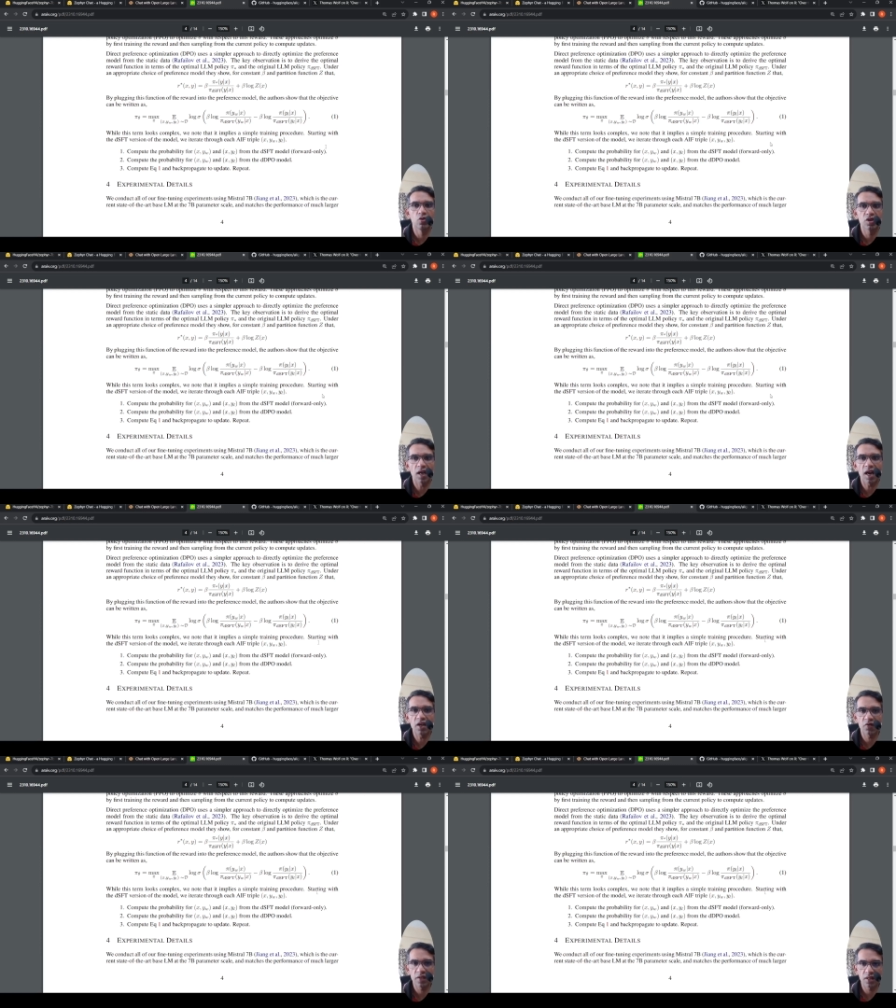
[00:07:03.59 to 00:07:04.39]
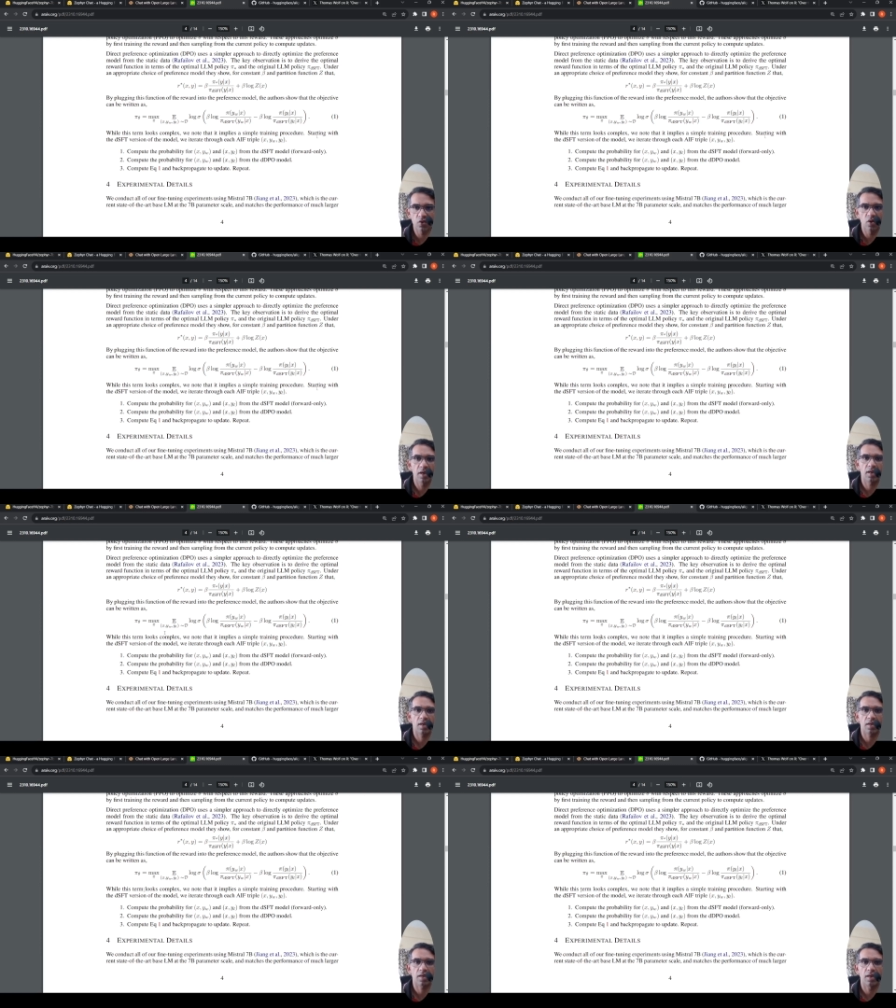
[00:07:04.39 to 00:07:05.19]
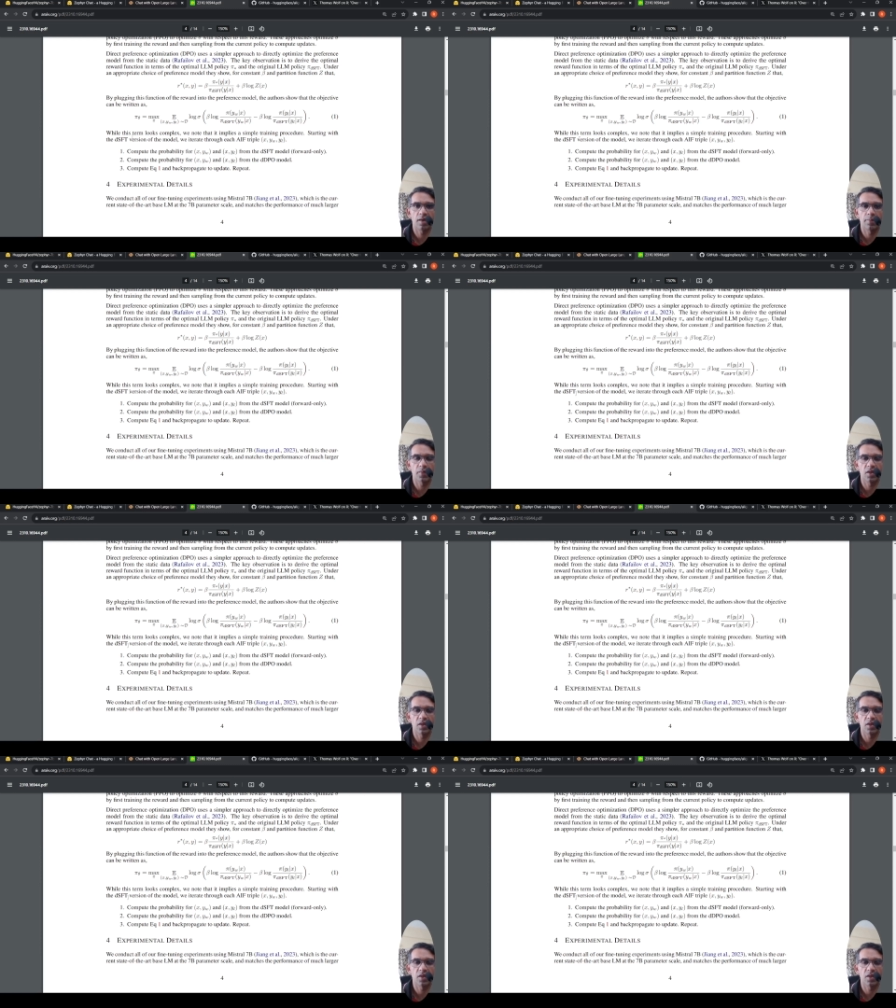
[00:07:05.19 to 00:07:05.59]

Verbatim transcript: start with your um,